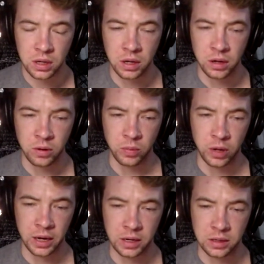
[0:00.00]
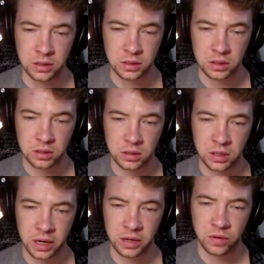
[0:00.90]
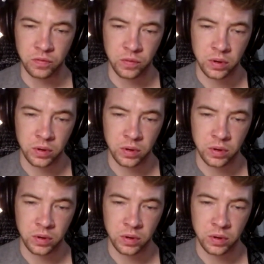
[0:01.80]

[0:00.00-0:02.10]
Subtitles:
and kind of